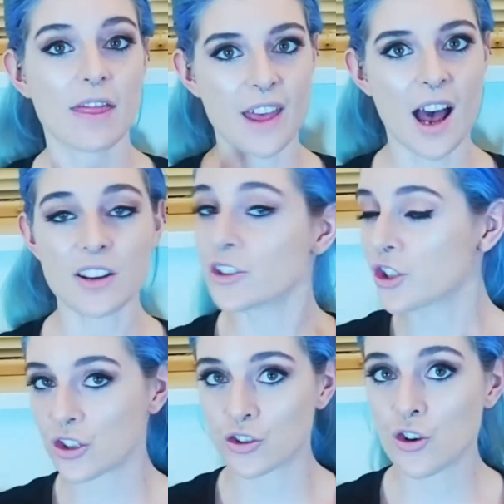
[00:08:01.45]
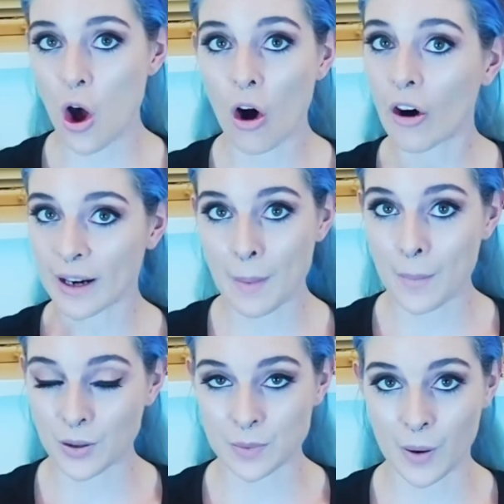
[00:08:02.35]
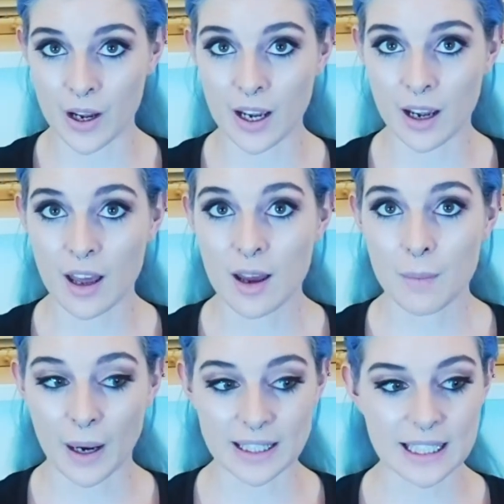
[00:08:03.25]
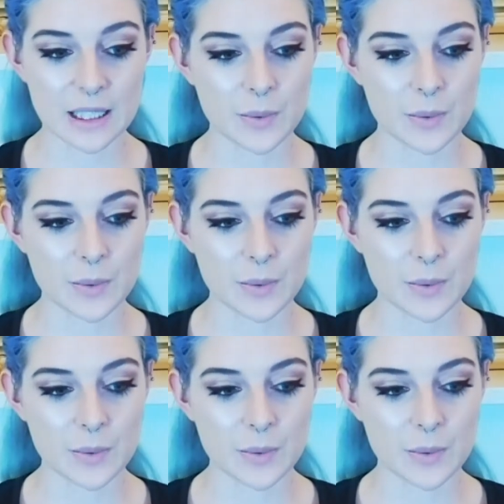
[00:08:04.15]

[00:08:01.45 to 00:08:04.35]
They're just not on impulse buying magazines,